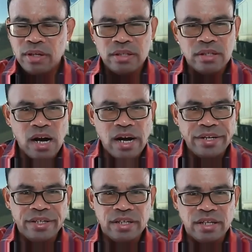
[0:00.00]

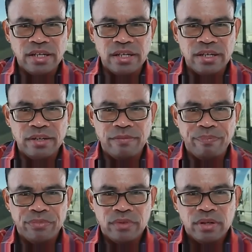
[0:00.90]
God
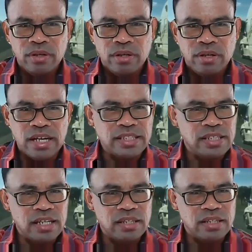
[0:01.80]
does
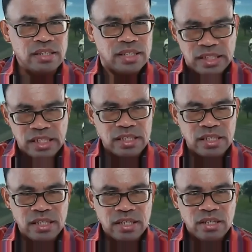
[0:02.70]
not sick,
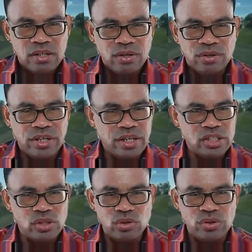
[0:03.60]
or there
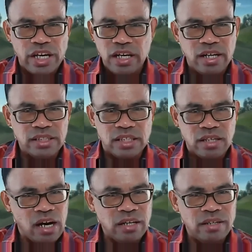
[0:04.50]
is no illness
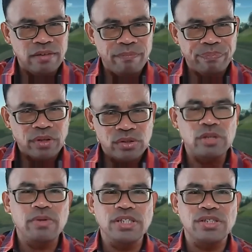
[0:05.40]
in God. So
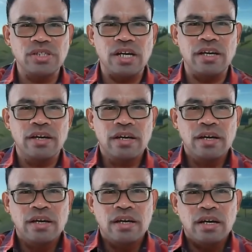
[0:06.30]
it means to say
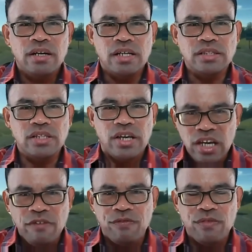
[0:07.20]
that
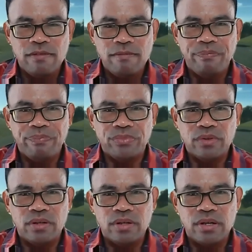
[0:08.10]
if
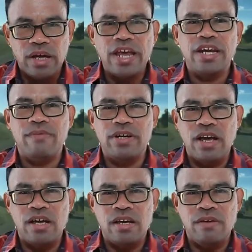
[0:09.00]
Adam and
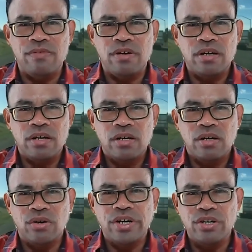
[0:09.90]
Eve,
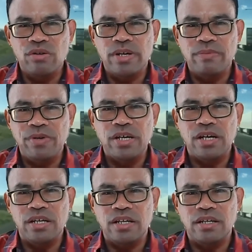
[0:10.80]
or the human
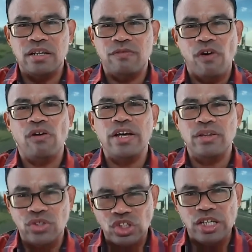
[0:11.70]
being, did not fall
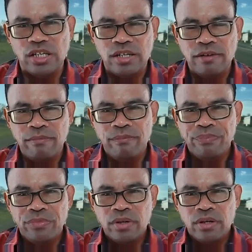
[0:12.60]
into sin,
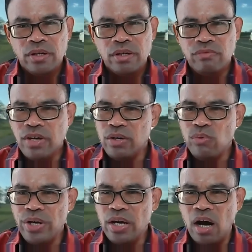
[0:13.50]
then
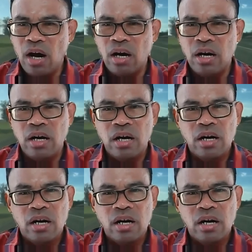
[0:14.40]
we are